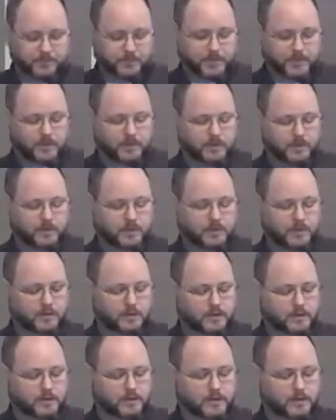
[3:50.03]

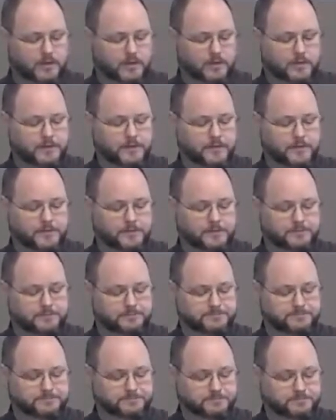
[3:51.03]

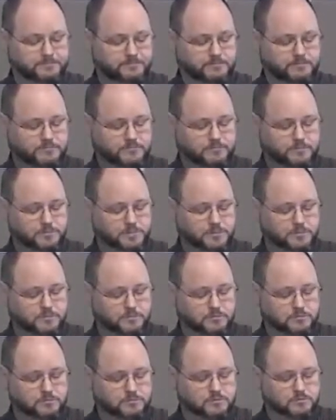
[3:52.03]

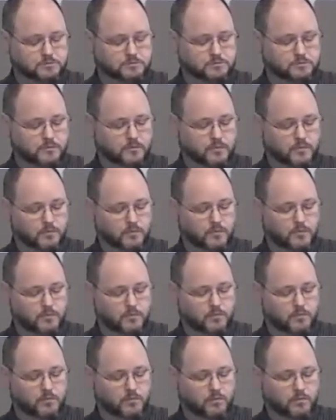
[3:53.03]

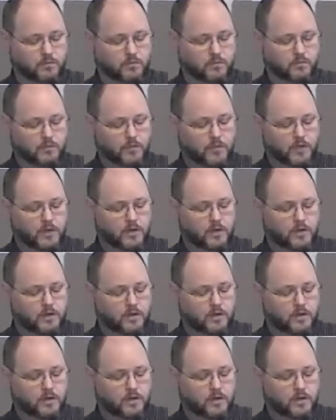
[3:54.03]
(no one is talking)